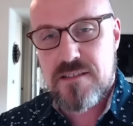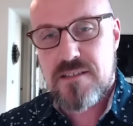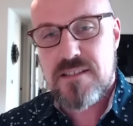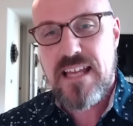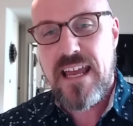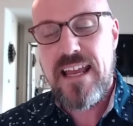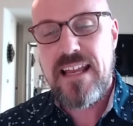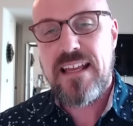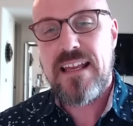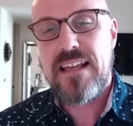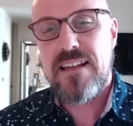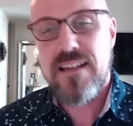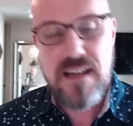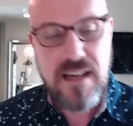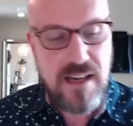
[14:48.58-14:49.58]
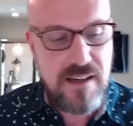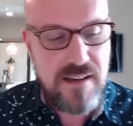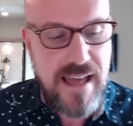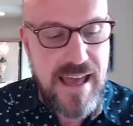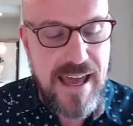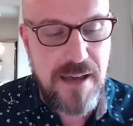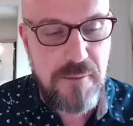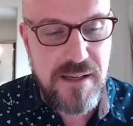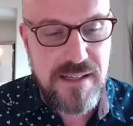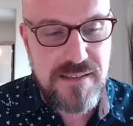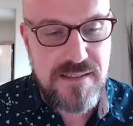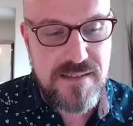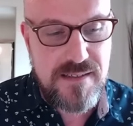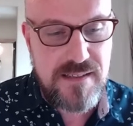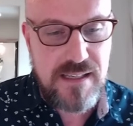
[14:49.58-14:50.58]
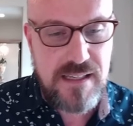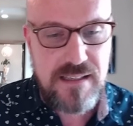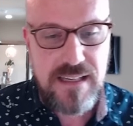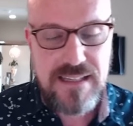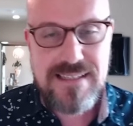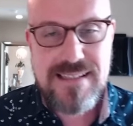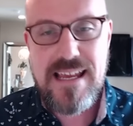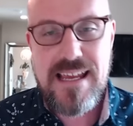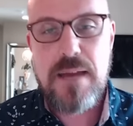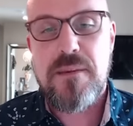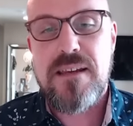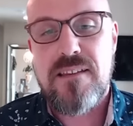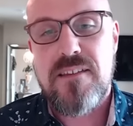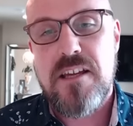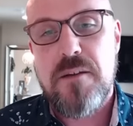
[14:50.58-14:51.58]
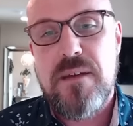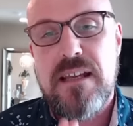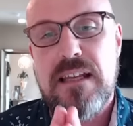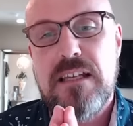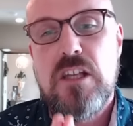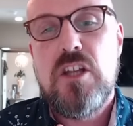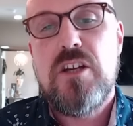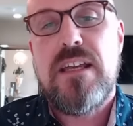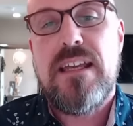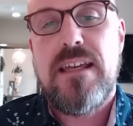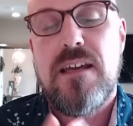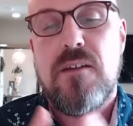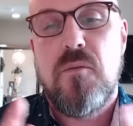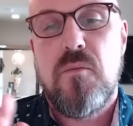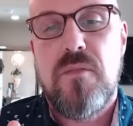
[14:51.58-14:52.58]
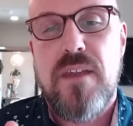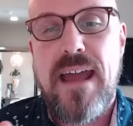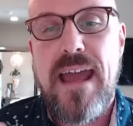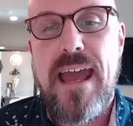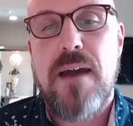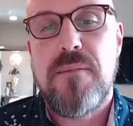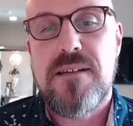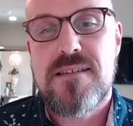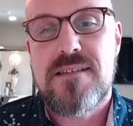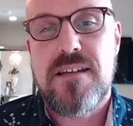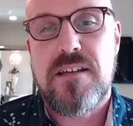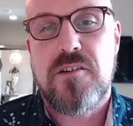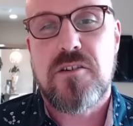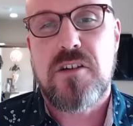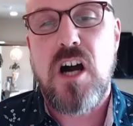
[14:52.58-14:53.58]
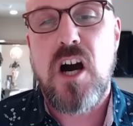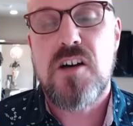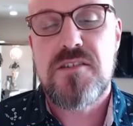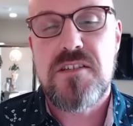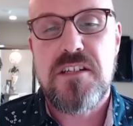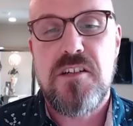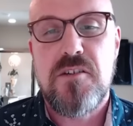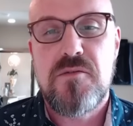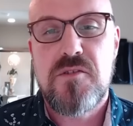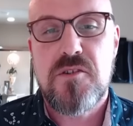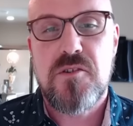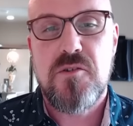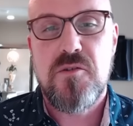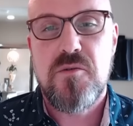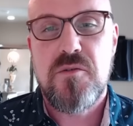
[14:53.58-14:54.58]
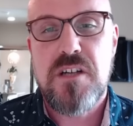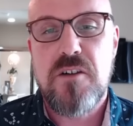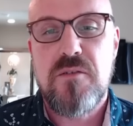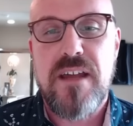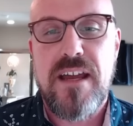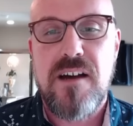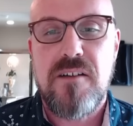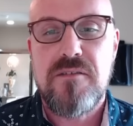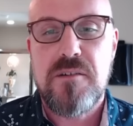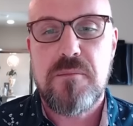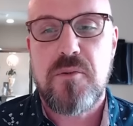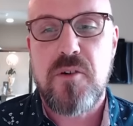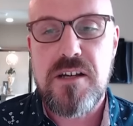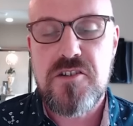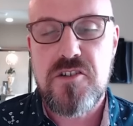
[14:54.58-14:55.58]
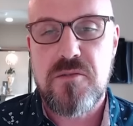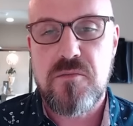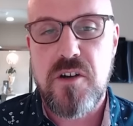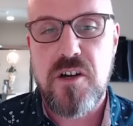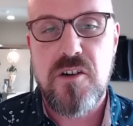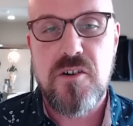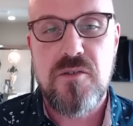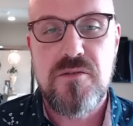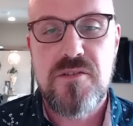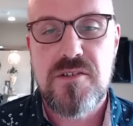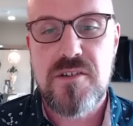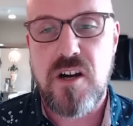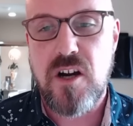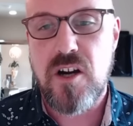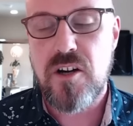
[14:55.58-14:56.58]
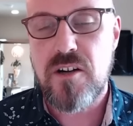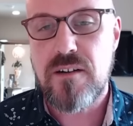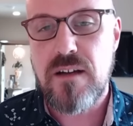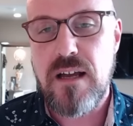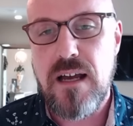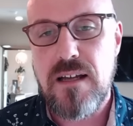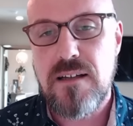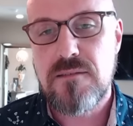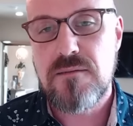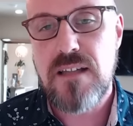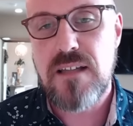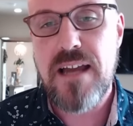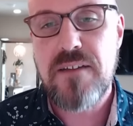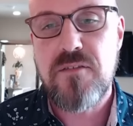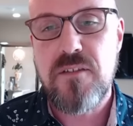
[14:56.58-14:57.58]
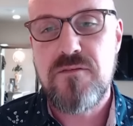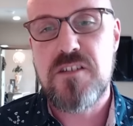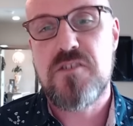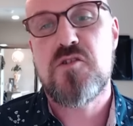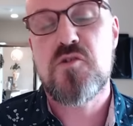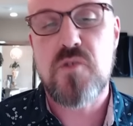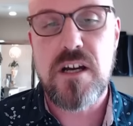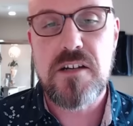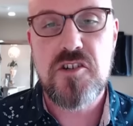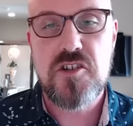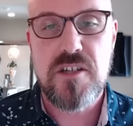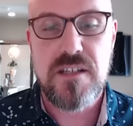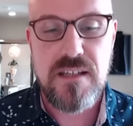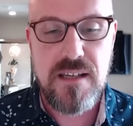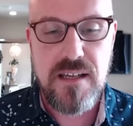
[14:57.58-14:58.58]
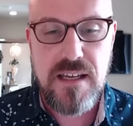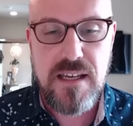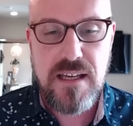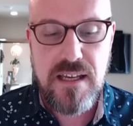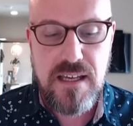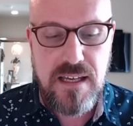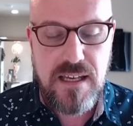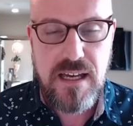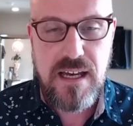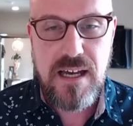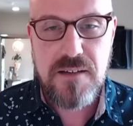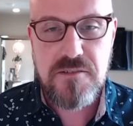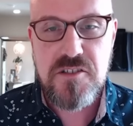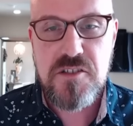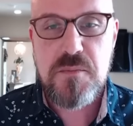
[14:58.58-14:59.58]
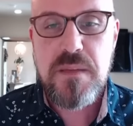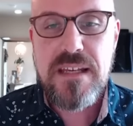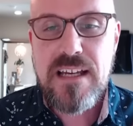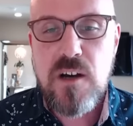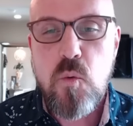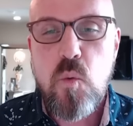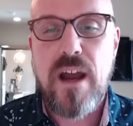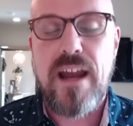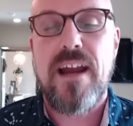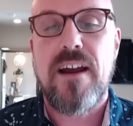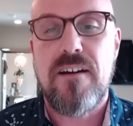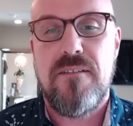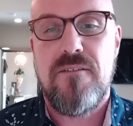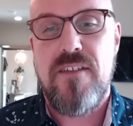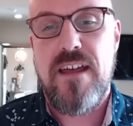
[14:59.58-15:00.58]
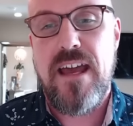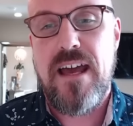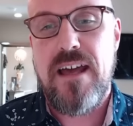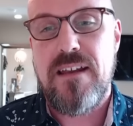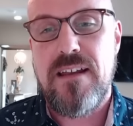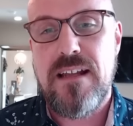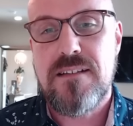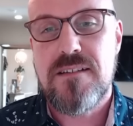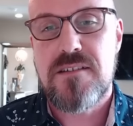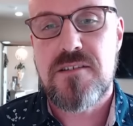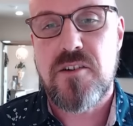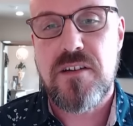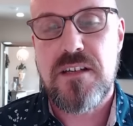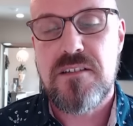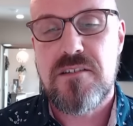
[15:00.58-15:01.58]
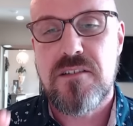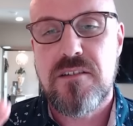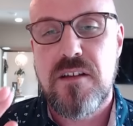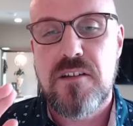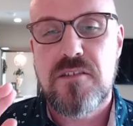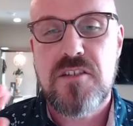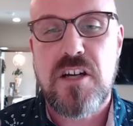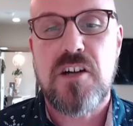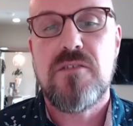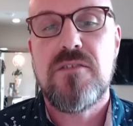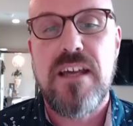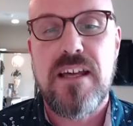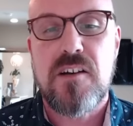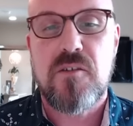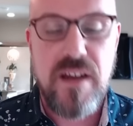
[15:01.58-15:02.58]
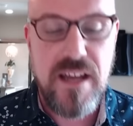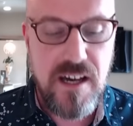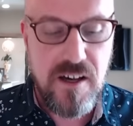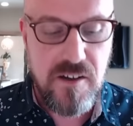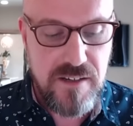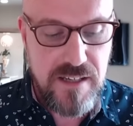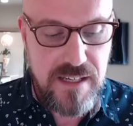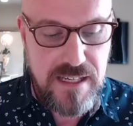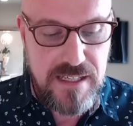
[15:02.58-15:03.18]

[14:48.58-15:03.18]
taking habits and examining them and looking at the habits that are causing you to go down depression roads or life of destruction, just being aware of that and starting to turn that around